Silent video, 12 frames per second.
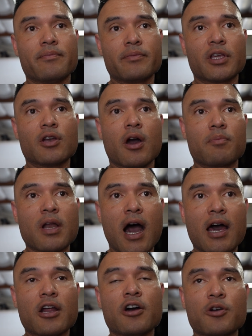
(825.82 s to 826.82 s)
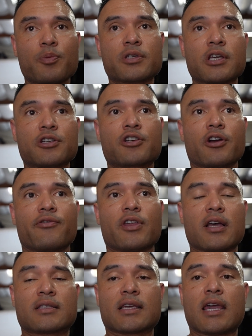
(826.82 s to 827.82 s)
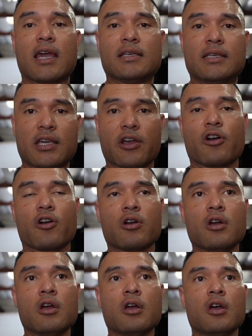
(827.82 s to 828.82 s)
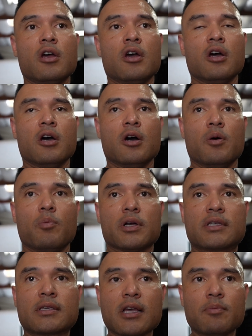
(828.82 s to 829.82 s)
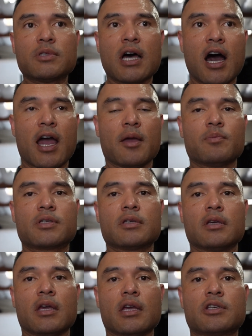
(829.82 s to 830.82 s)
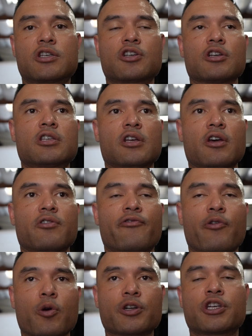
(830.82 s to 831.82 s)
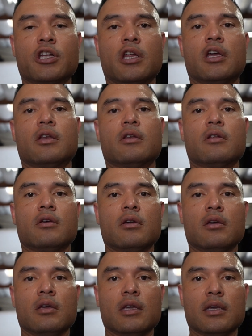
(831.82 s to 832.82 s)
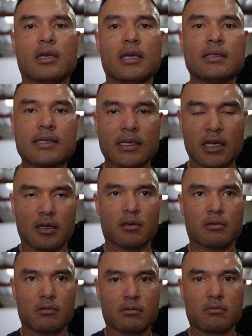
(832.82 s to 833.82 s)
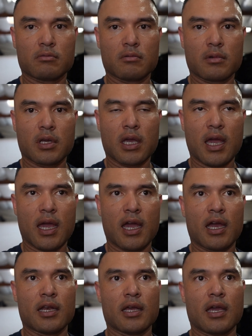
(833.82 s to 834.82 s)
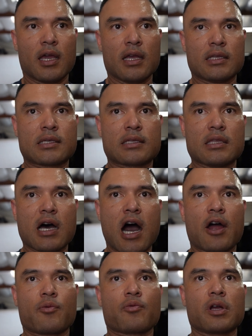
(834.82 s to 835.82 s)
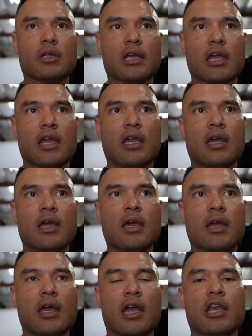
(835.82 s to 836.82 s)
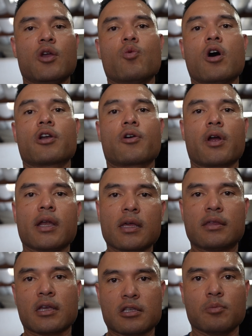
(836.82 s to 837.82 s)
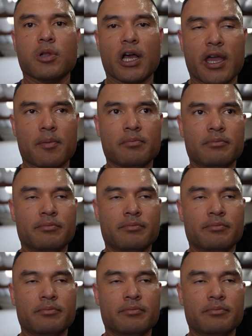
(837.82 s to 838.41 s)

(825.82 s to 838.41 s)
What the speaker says: I'm not 100% sure if that's the case here, but sometimes it's just an unfortunate incident and it's not really anyone or anything to blame.